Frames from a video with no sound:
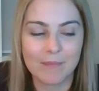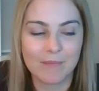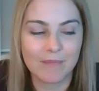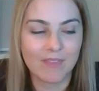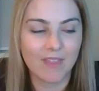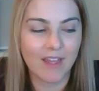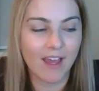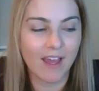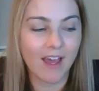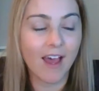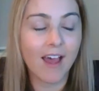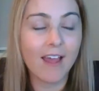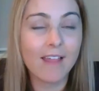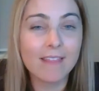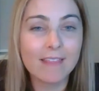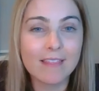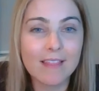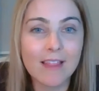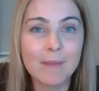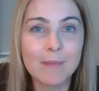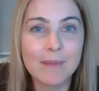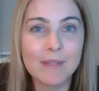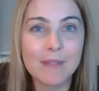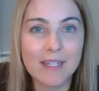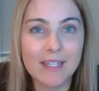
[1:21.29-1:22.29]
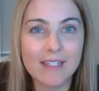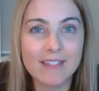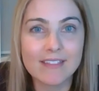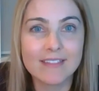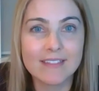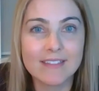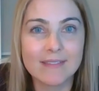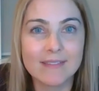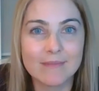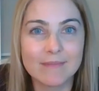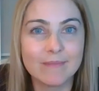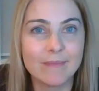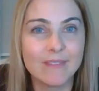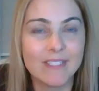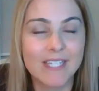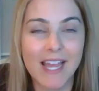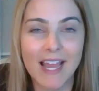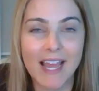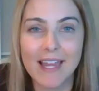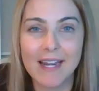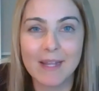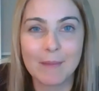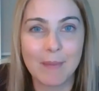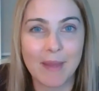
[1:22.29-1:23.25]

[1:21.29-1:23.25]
the unlimited data